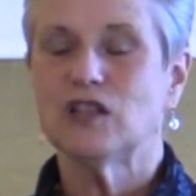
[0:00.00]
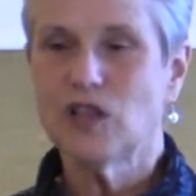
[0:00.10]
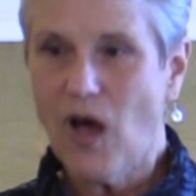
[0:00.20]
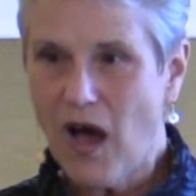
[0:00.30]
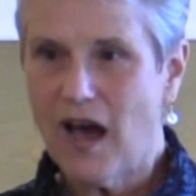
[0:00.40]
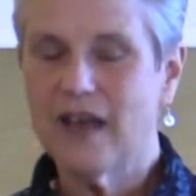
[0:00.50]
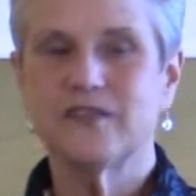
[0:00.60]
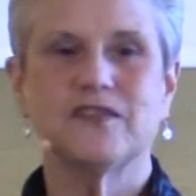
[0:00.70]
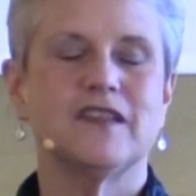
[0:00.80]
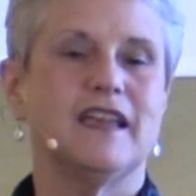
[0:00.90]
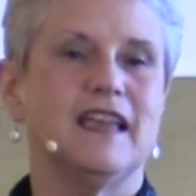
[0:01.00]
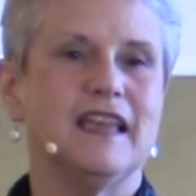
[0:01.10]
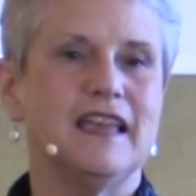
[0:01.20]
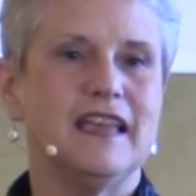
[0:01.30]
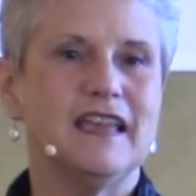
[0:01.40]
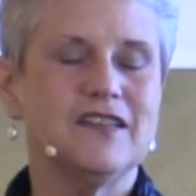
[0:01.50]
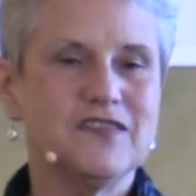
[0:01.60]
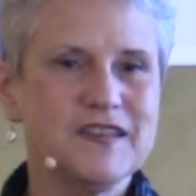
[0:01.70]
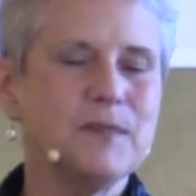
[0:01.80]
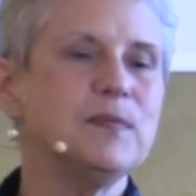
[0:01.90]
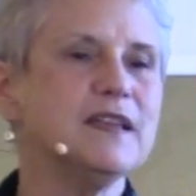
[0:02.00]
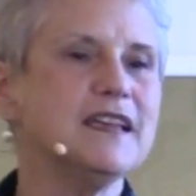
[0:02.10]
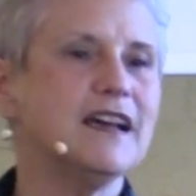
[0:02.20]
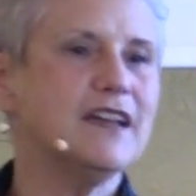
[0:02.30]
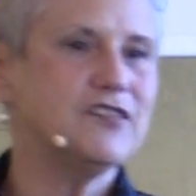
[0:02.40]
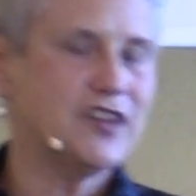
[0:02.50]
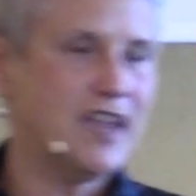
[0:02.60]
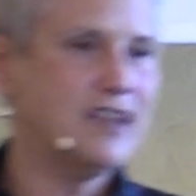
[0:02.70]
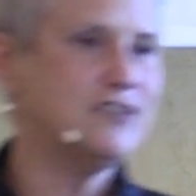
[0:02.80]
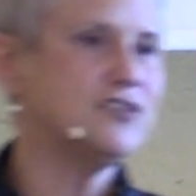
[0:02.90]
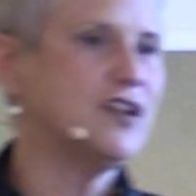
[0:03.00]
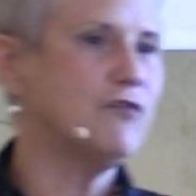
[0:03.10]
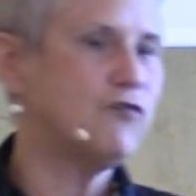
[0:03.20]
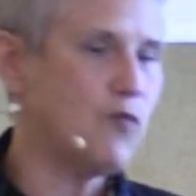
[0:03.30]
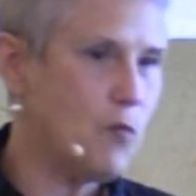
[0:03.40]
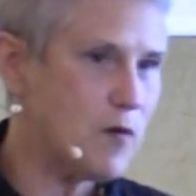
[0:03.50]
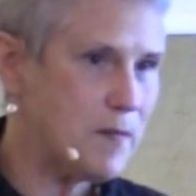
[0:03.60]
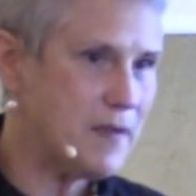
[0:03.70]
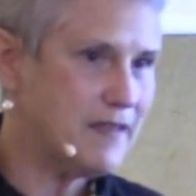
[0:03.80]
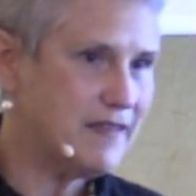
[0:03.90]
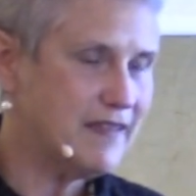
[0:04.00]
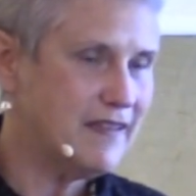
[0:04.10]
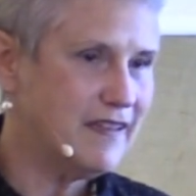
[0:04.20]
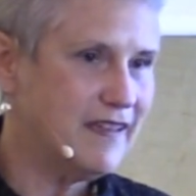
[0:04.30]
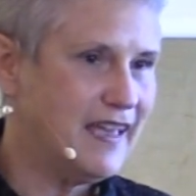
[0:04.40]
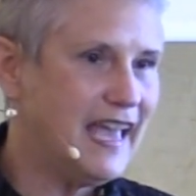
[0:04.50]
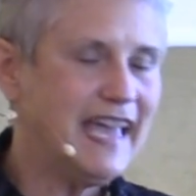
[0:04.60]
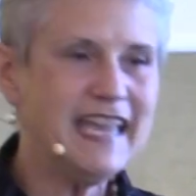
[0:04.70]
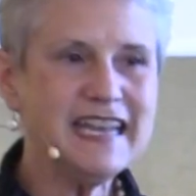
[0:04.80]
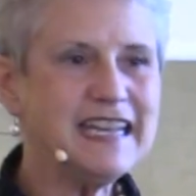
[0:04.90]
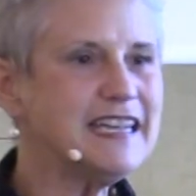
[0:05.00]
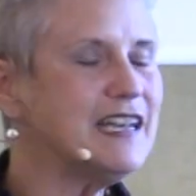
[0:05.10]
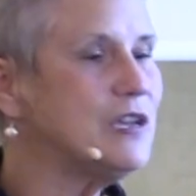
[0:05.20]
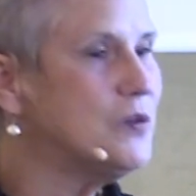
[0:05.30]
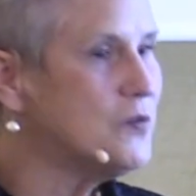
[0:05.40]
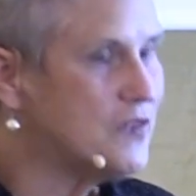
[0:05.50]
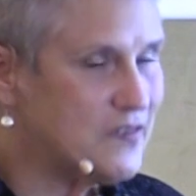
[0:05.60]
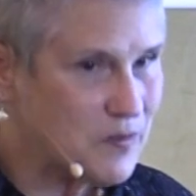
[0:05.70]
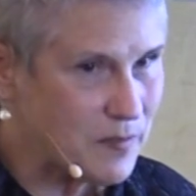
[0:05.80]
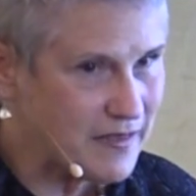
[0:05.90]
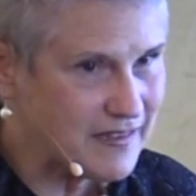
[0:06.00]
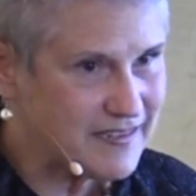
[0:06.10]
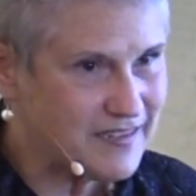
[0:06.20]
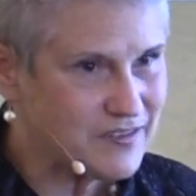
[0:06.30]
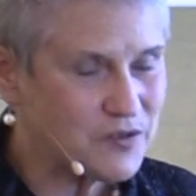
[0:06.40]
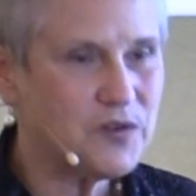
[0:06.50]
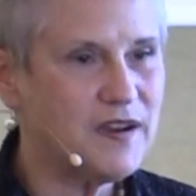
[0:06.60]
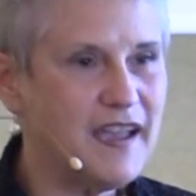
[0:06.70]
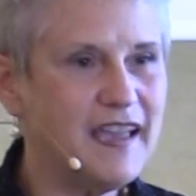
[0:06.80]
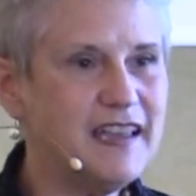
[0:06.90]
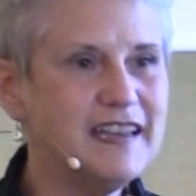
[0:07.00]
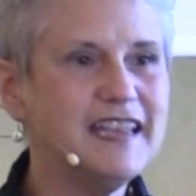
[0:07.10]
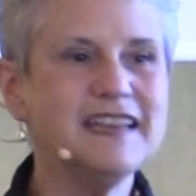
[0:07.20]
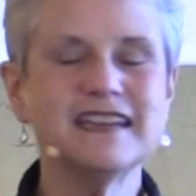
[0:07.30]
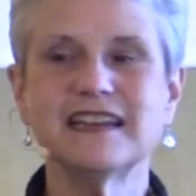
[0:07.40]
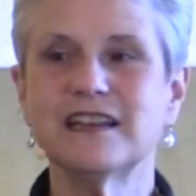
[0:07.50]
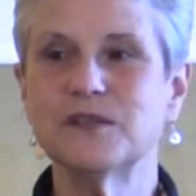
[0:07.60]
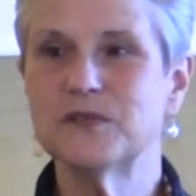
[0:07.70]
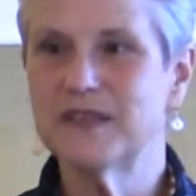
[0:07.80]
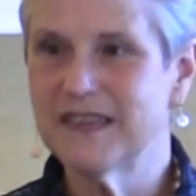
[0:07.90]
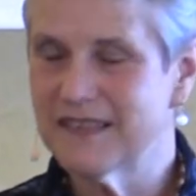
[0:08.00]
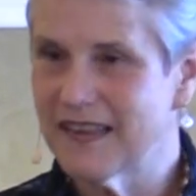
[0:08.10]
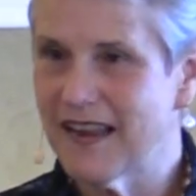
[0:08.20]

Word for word: Loss is simply a change of form. He didn't lose his ability to create, he didn't lose his